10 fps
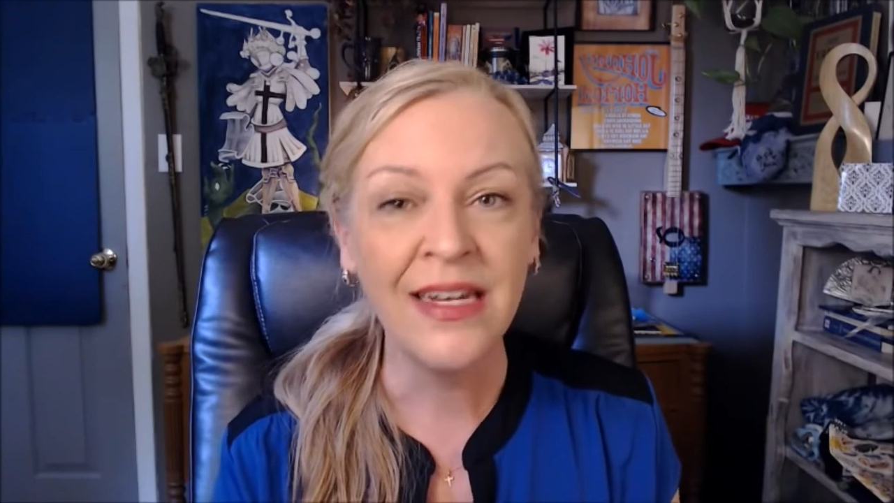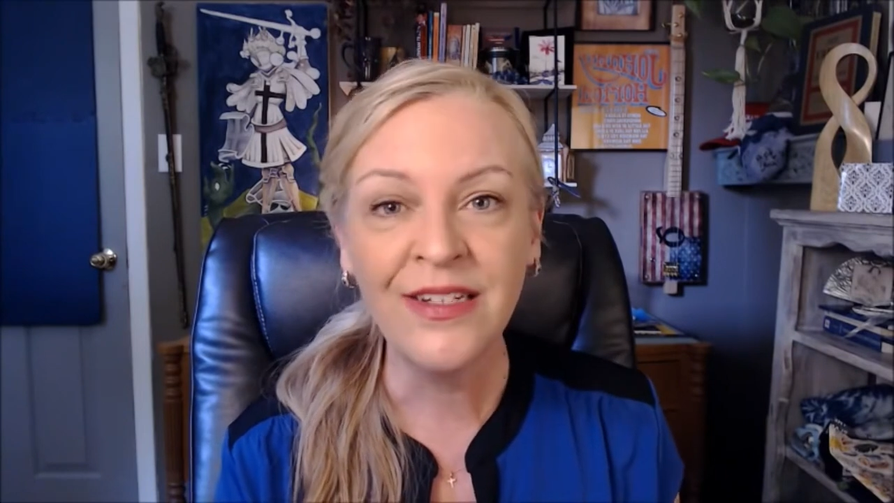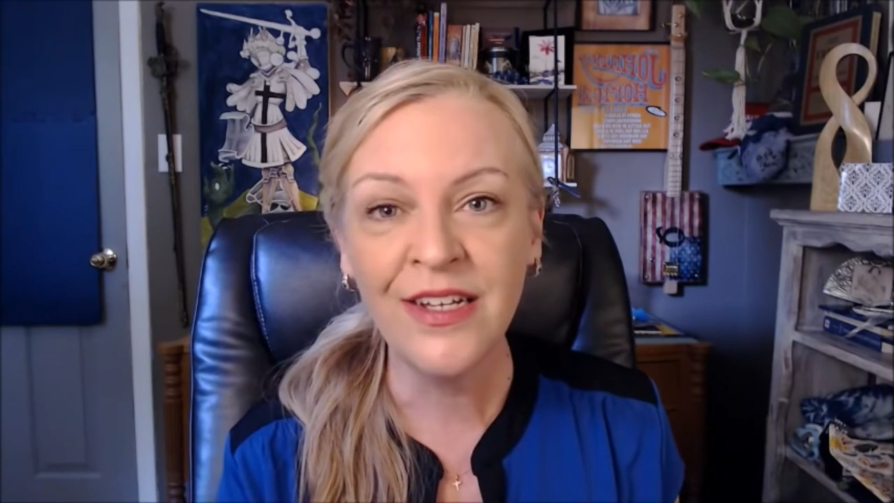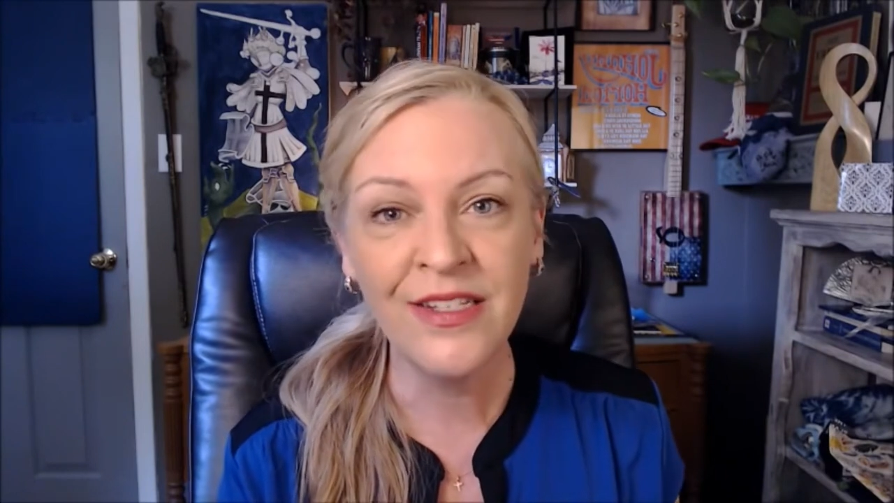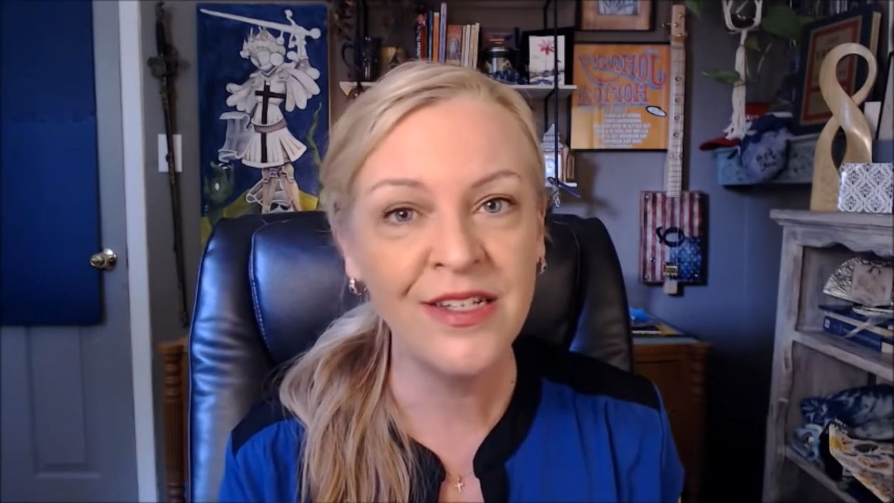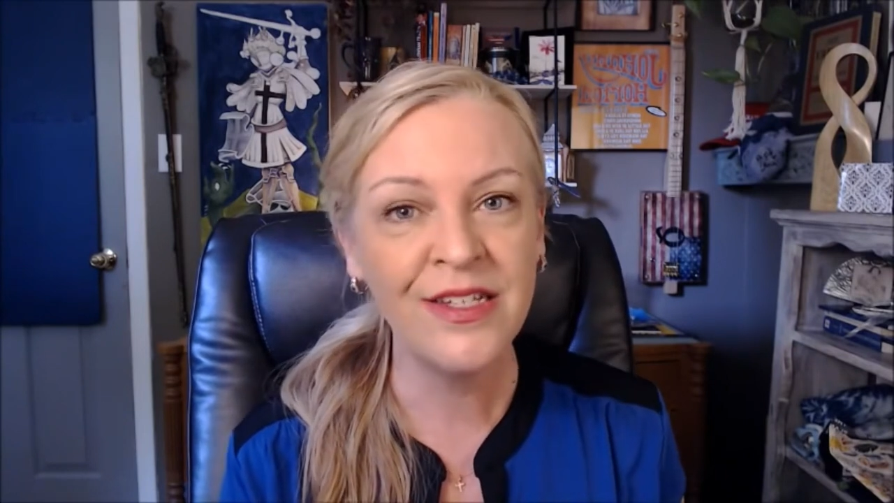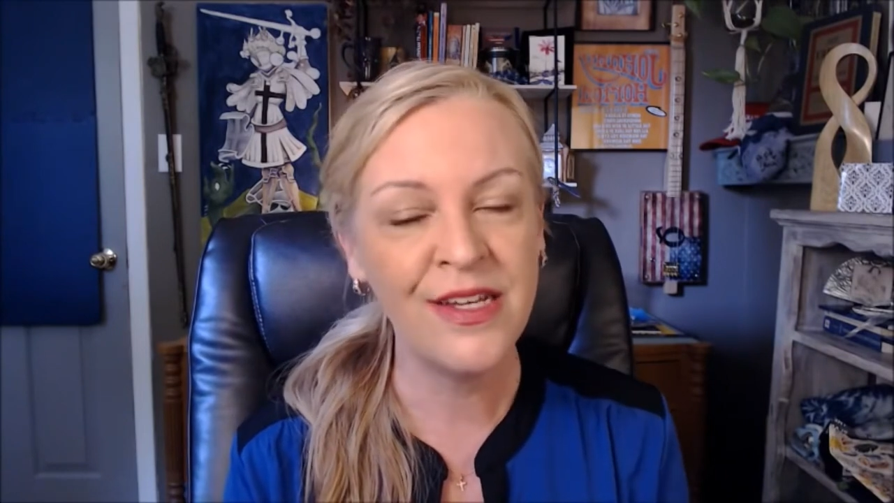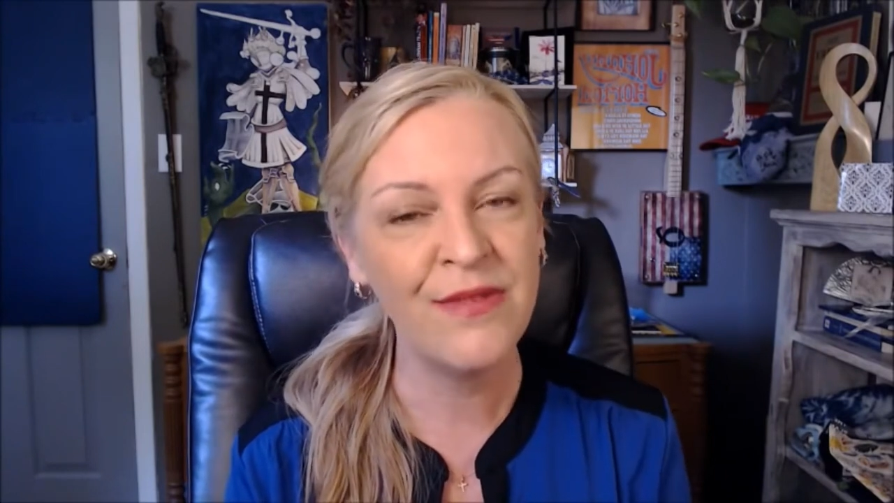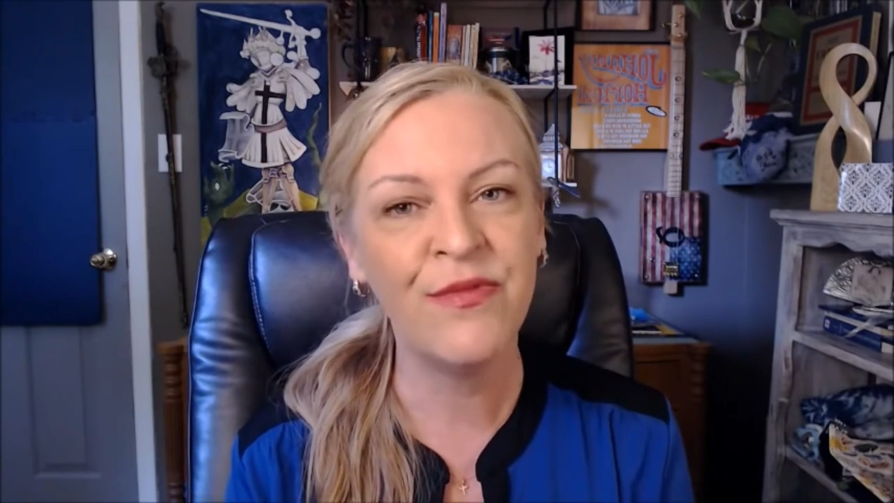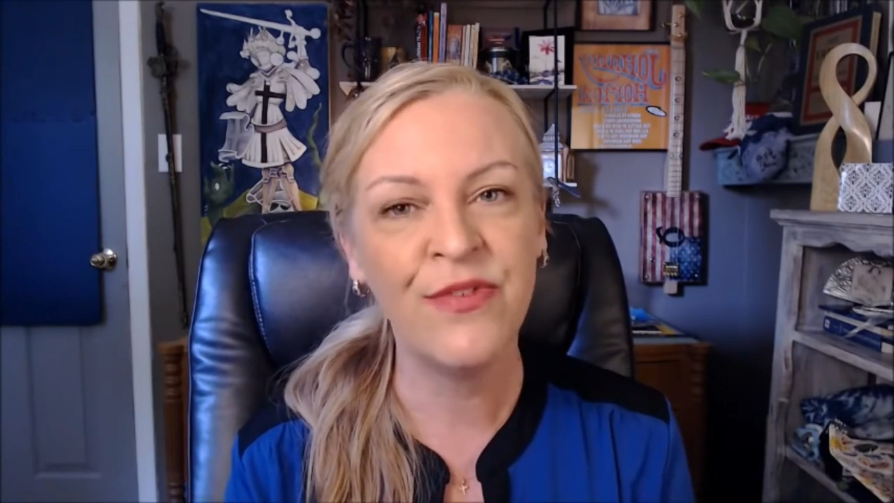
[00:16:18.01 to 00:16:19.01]
doesn't
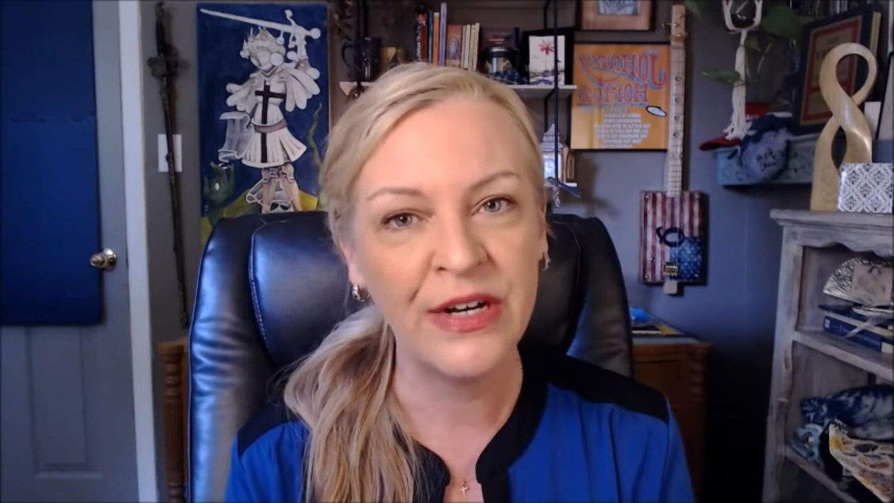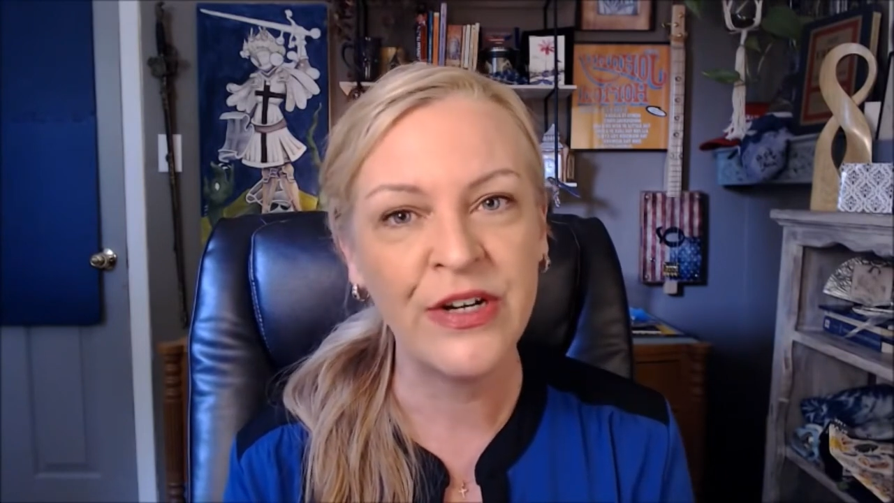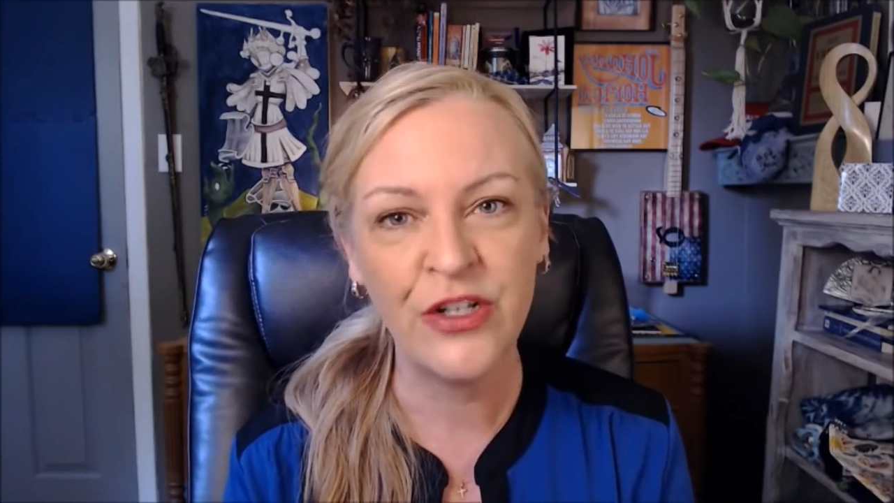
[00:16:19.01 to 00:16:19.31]
seem very